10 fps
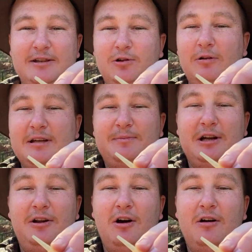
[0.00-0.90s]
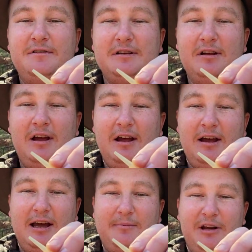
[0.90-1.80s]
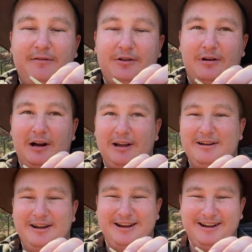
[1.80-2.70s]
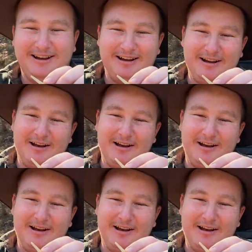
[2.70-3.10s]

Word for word: always, bit of nerves. Bit, bit of, adrenaline of adrenaline too, yeah.